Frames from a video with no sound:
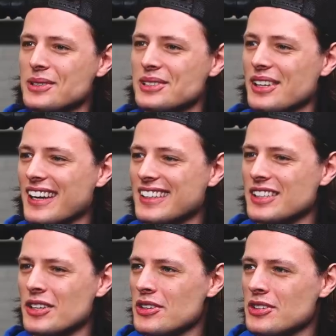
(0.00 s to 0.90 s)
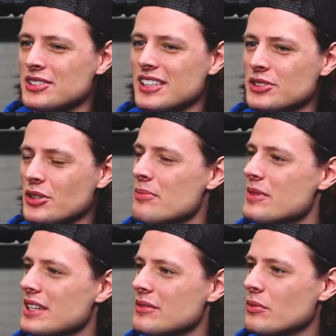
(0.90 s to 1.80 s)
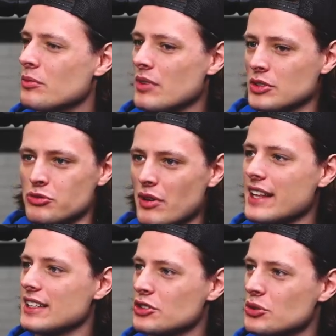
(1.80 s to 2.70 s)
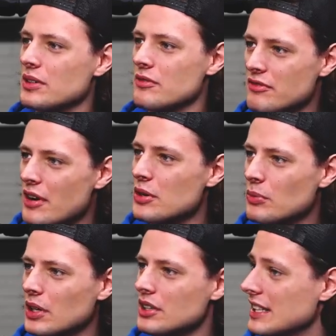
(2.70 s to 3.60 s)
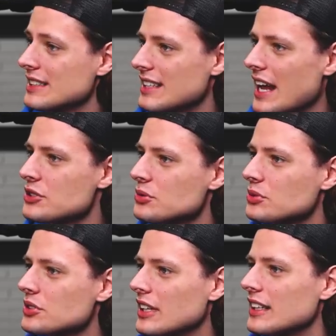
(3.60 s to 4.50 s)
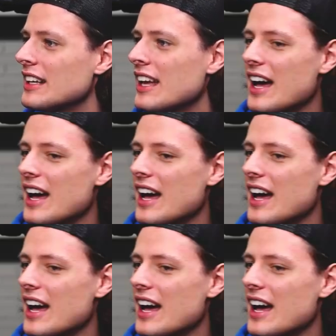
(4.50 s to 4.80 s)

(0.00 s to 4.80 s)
it's like you see so many Australians doing very well in the international scene.